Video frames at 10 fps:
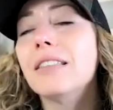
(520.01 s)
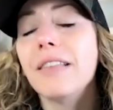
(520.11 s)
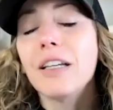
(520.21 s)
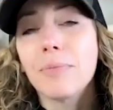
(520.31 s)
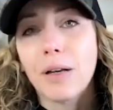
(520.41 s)

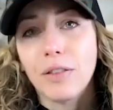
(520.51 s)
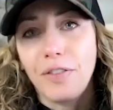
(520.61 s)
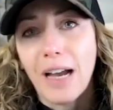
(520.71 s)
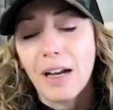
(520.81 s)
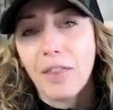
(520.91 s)
think about the
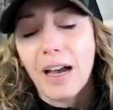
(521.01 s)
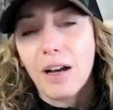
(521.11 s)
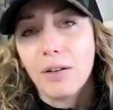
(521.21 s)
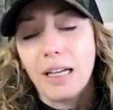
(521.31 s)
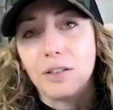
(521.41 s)
fact
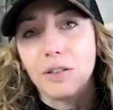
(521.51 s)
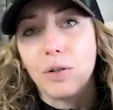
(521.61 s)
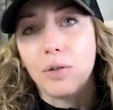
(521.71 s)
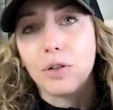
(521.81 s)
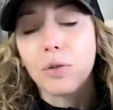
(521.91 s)
that, okay,
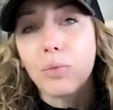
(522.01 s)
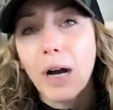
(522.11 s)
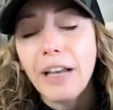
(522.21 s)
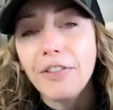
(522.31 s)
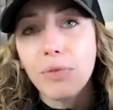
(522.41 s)
so your
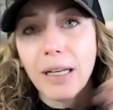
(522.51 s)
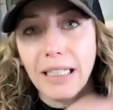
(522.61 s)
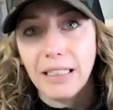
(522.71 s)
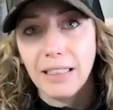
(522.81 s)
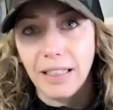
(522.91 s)
wife
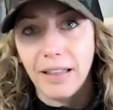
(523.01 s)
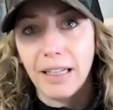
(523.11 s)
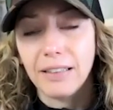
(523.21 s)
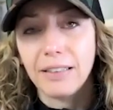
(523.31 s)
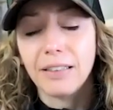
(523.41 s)
went into
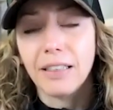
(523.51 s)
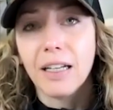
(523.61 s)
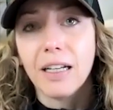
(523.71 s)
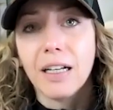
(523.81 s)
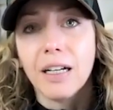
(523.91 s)
this
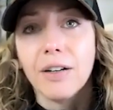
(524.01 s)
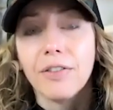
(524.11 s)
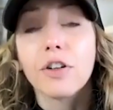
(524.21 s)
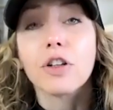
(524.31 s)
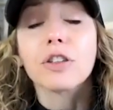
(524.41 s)

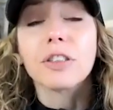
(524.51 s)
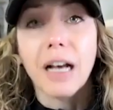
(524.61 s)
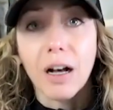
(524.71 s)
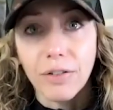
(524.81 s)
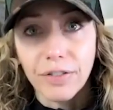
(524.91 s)
for
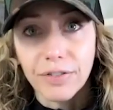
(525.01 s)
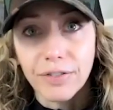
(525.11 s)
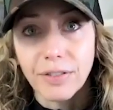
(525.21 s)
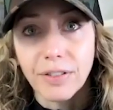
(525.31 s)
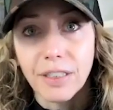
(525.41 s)
herself
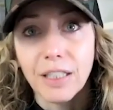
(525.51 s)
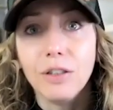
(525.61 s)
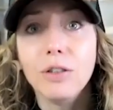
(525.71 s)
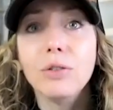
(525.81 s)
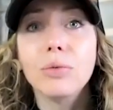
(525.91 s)
and
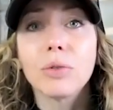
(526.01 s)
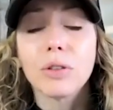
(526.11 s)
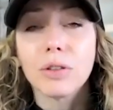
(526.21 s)
you were